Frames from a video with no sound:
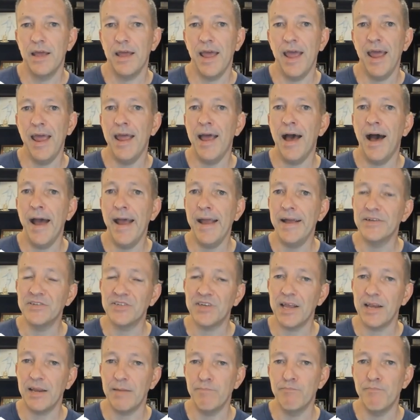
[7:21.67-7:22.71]
AI is
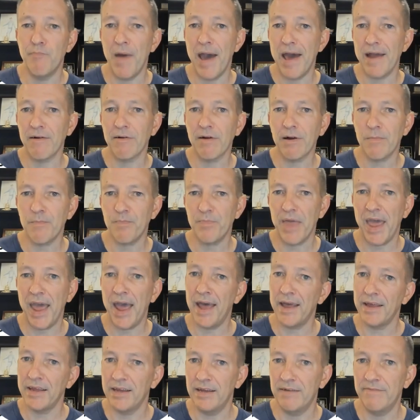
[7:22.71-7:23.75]
getting better
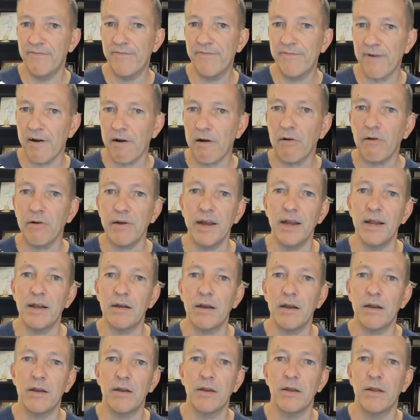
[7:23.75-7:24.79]
at
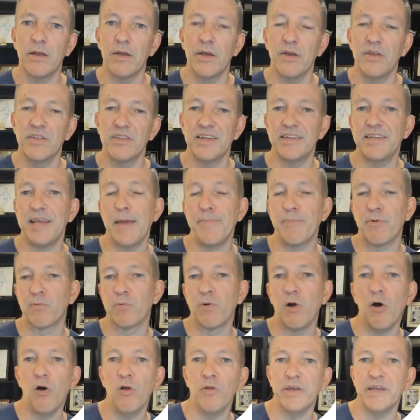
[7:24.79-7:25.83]
inferring the type of
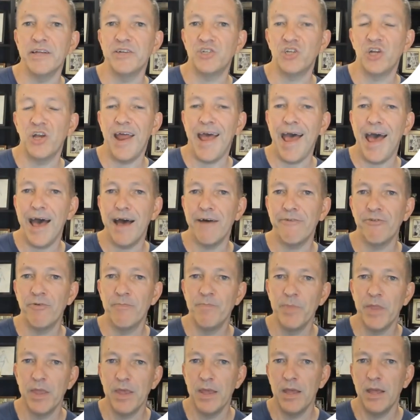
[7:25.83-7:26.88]
role it should have.
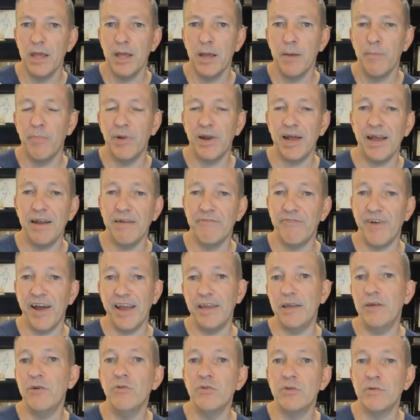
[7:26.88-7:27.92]
But I
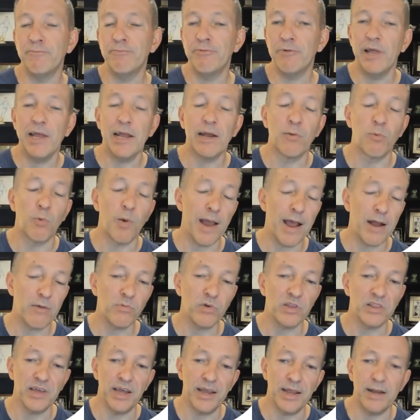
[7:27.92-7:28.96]
invite you to play around
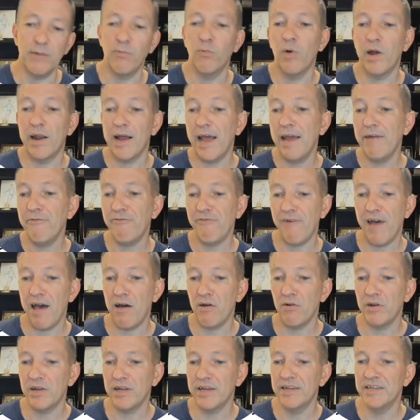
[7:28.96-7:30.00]
with it. And what I've
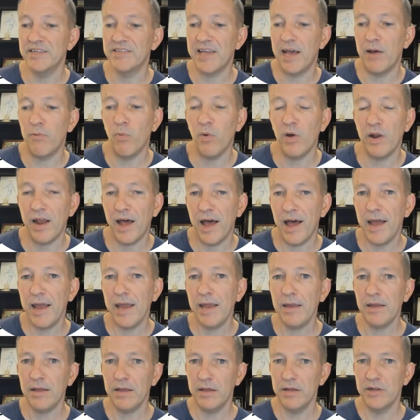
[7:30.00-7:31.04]
found is that when
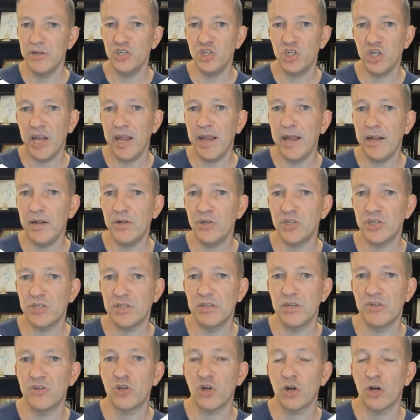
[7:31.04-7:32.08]
I change
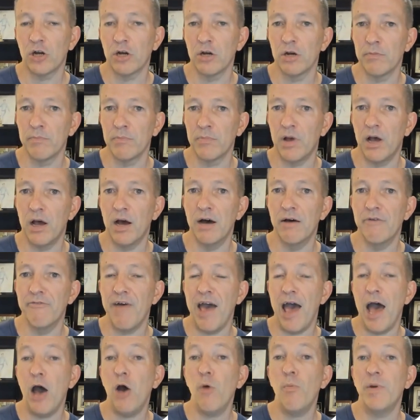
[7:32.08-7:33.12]
the term of
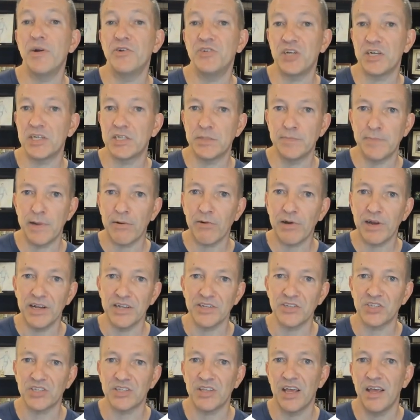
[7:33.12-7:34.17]
how much
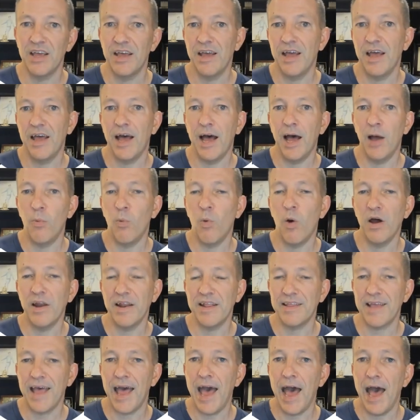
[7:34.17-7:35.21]
experience I want
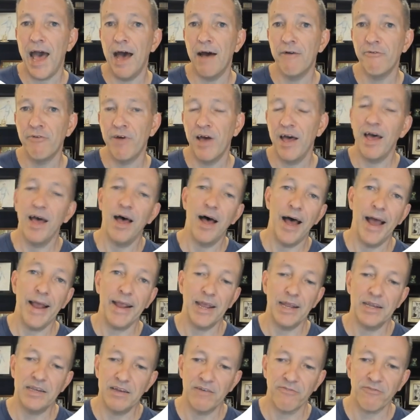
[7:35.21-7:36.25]
it to have, I
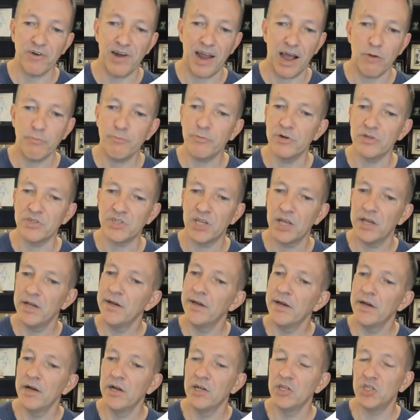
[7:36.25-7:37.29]
get different outputs.
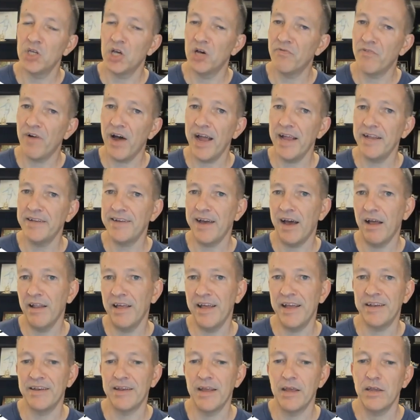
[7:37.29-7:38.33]
So if I tell
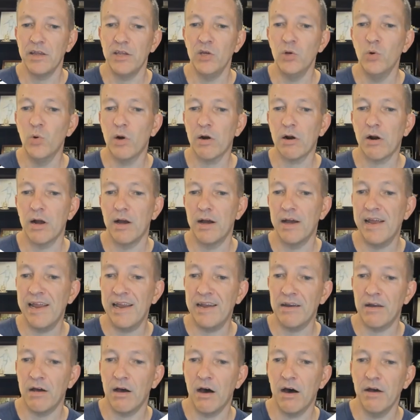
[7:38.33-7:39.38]
it, you are
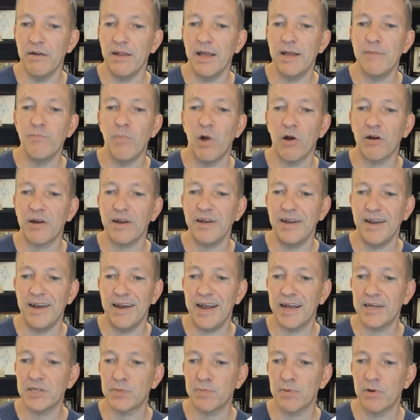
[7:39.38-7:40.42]
an online marketing
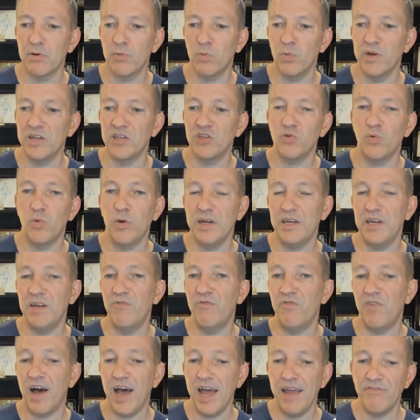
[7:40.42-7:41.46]
expert with
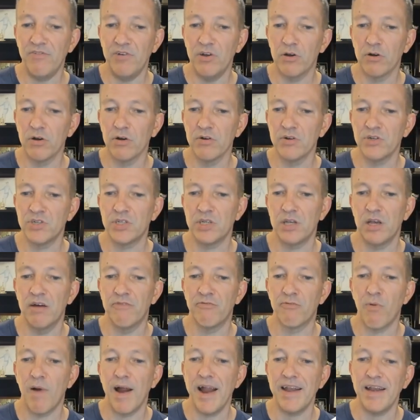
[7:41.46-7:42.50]
25 years
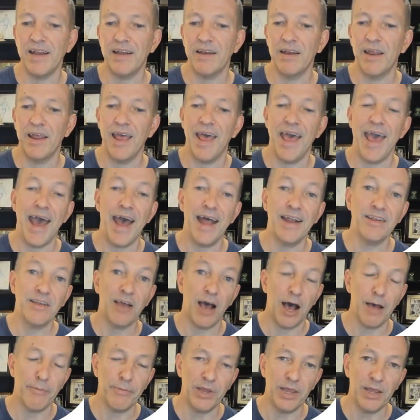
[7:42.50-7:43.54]
of writing ad
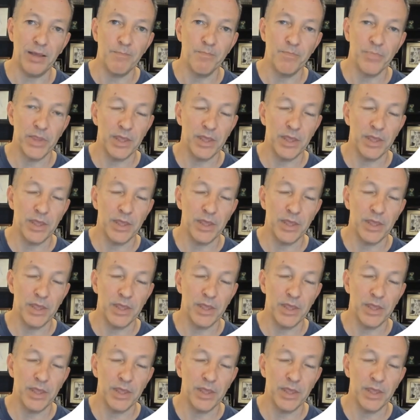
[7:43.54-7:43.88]
copy,